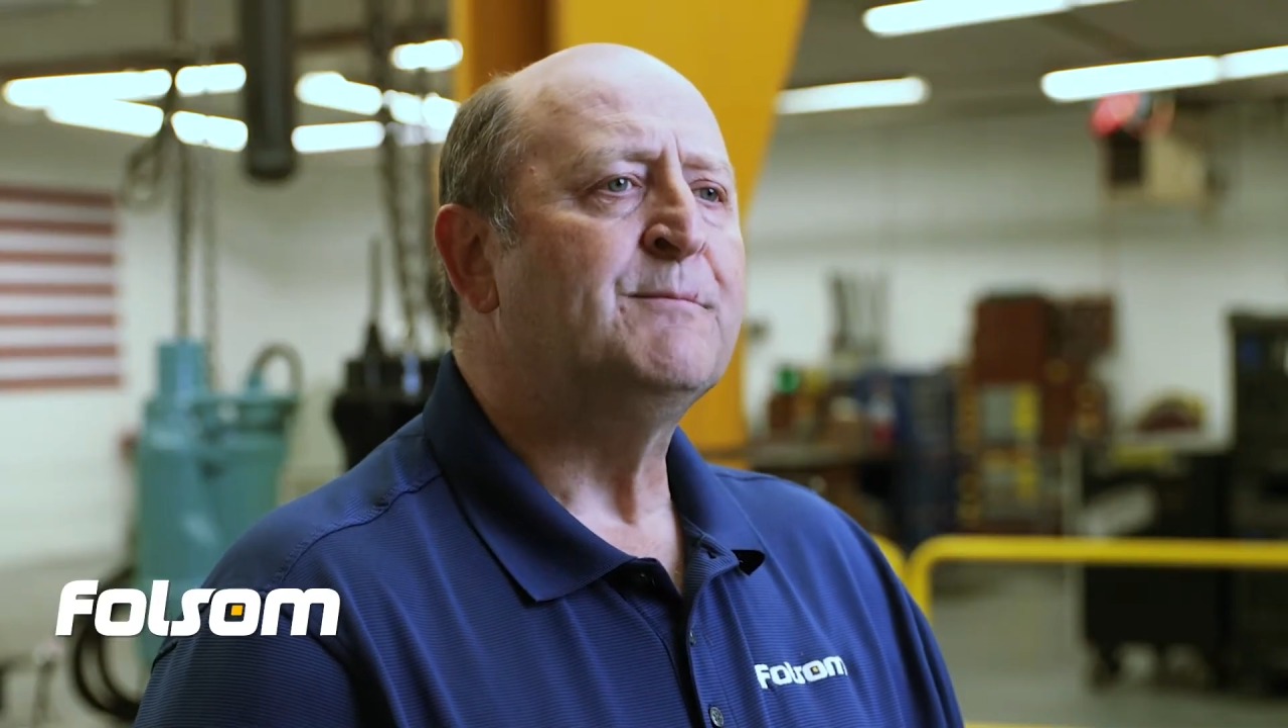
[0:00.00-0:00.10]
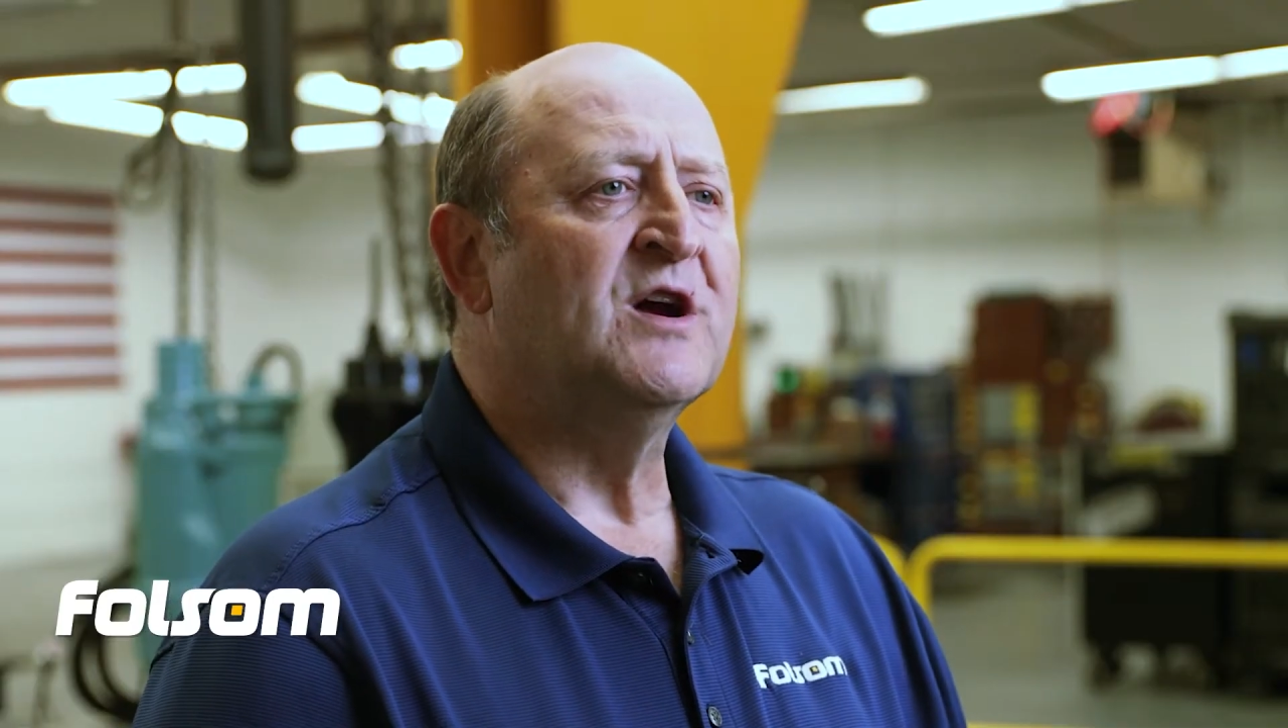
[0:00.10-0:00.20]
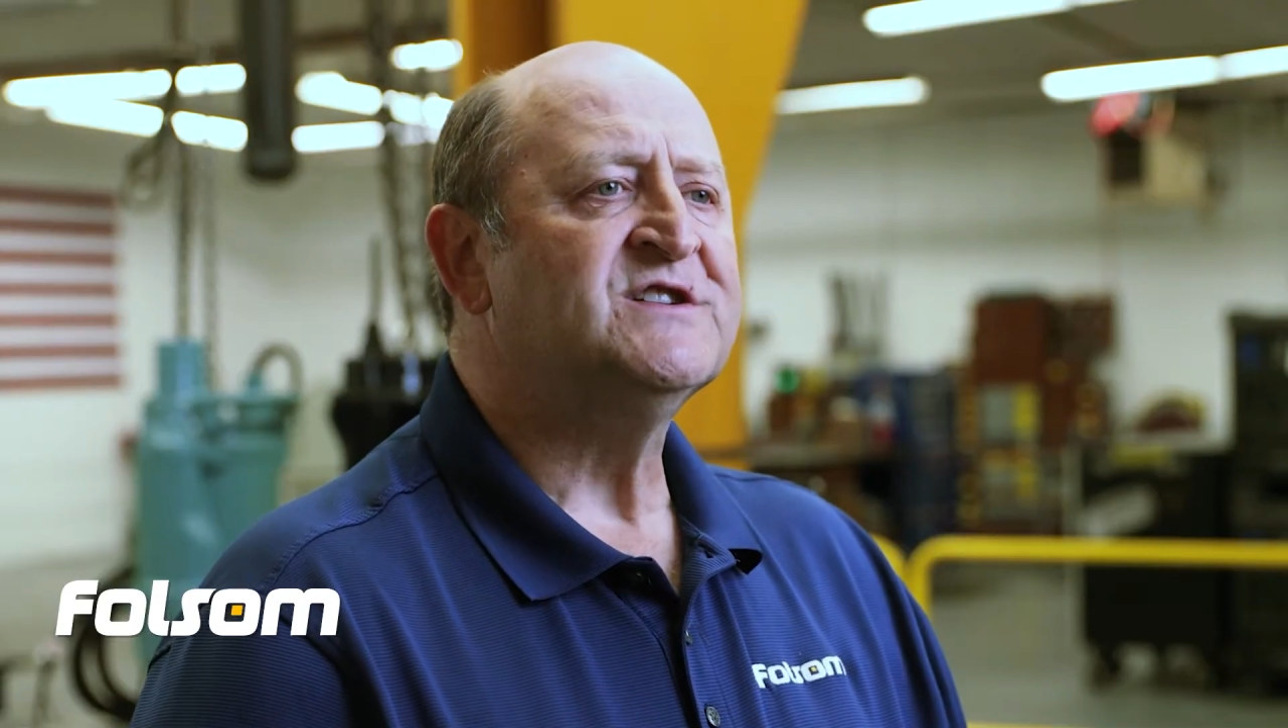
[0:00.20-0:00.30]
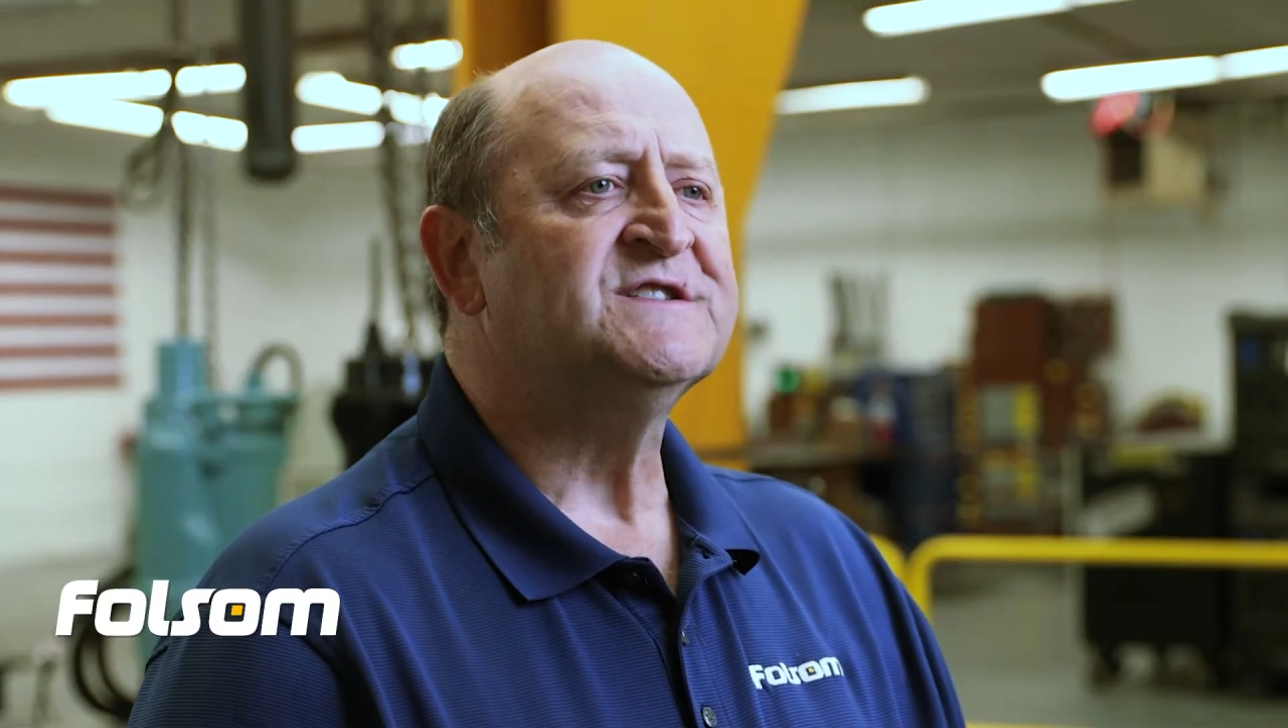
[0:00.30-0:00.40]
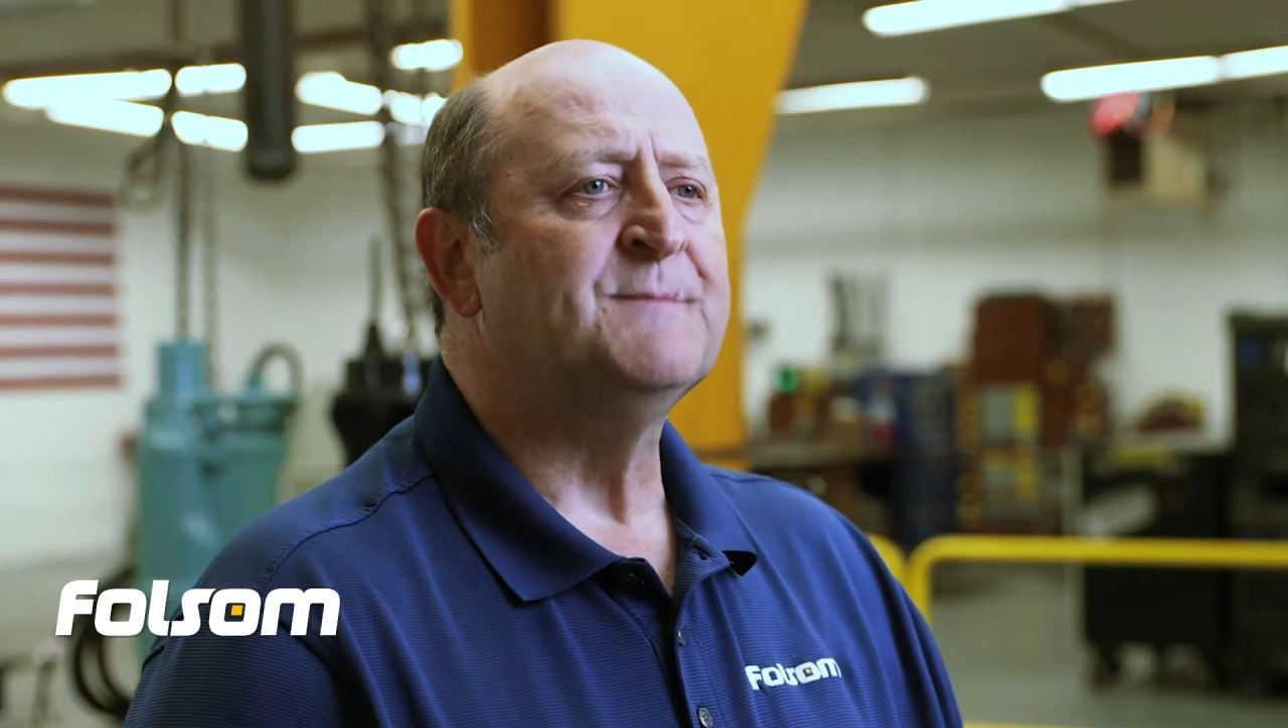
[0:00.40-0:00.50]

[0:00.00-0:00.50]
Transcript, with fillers: precious